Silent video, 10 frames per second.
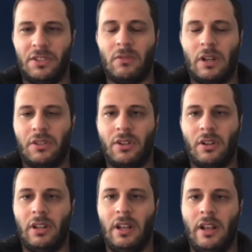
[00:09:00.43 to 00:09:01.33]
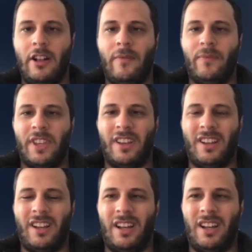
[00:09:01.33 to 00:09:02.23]
structure,
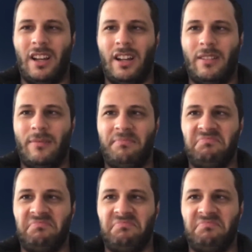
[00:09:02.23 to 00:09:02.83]
I